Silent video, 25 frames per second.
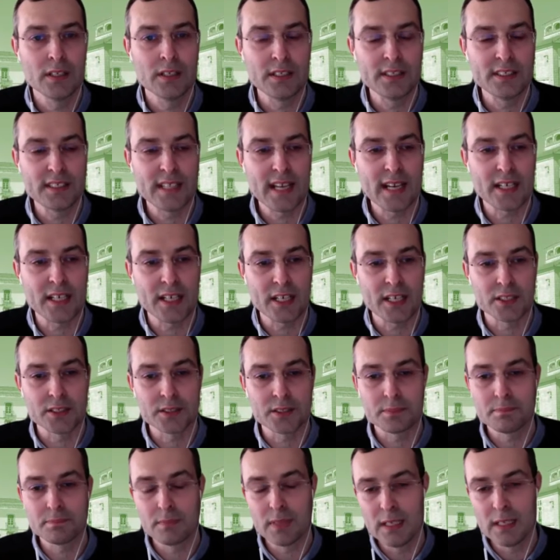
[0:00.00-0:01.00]
techniques.
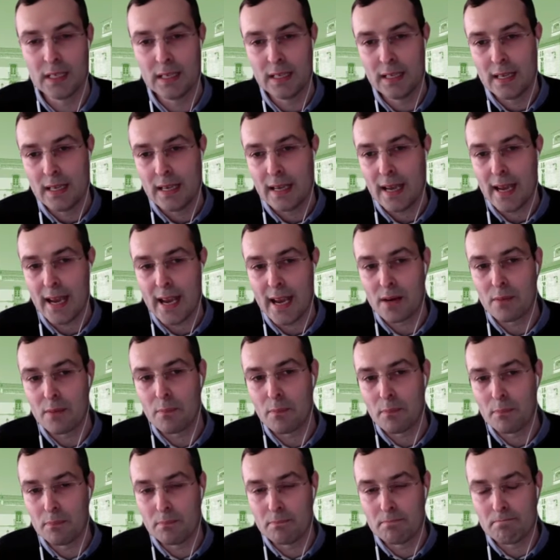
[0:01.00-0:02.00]
And
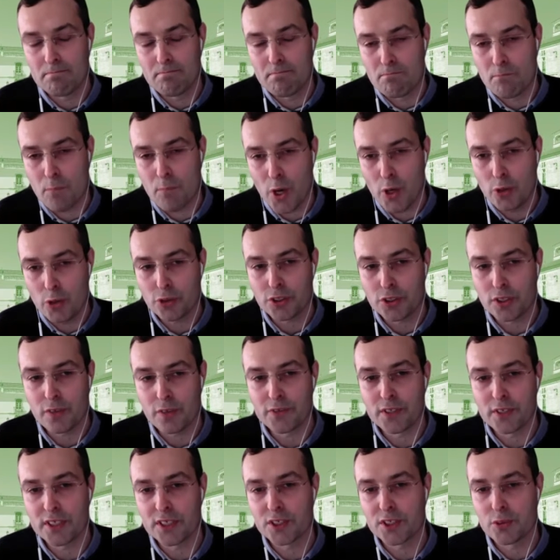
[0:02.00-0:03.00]
most of
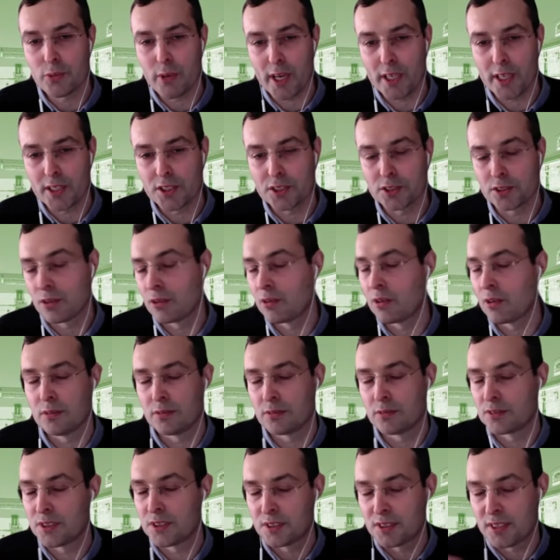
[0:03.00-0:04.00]
the strategies or
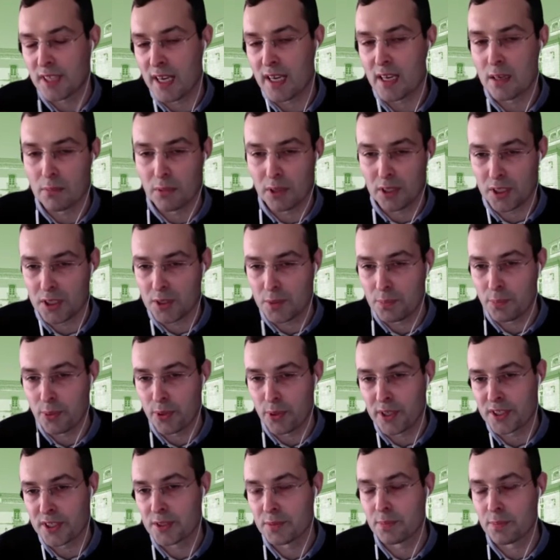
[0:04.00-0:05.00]
sustainability
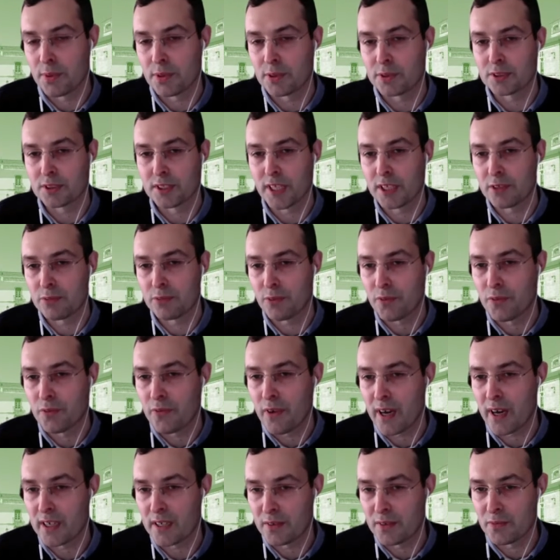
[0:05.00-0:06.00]
principles that we
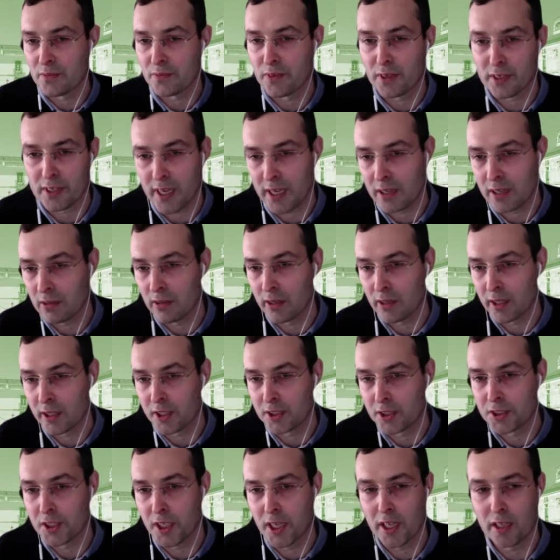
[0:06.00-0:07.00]
find in vernacular
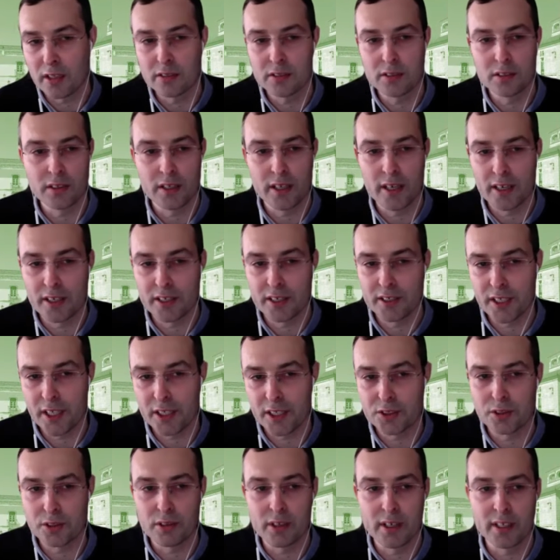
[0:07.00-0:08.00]

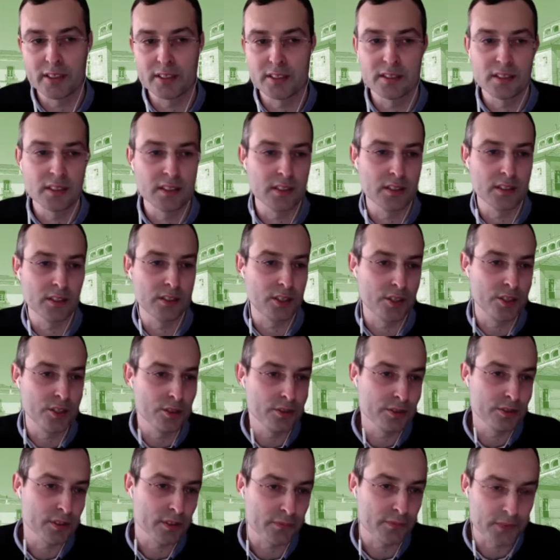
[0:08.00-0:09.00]
architecture, as the
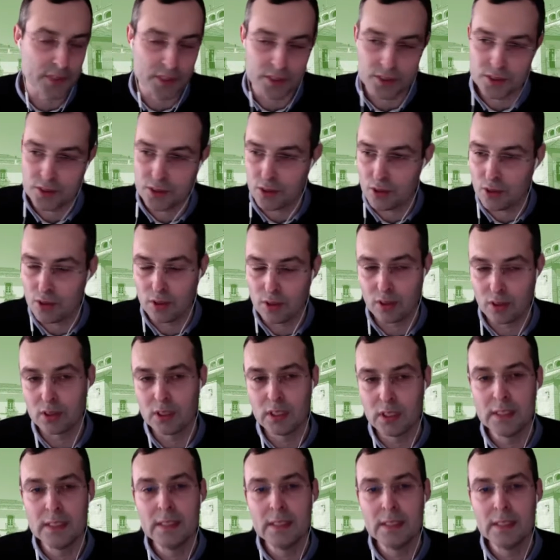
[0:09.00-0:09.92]
use of the soil,